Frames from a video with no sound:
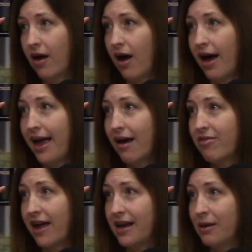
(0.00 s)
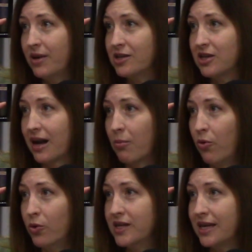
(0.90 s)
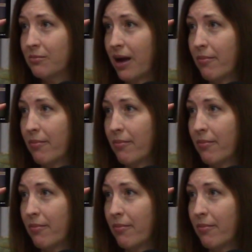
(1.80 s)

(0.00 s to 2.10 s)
I have that image that I'm holding in my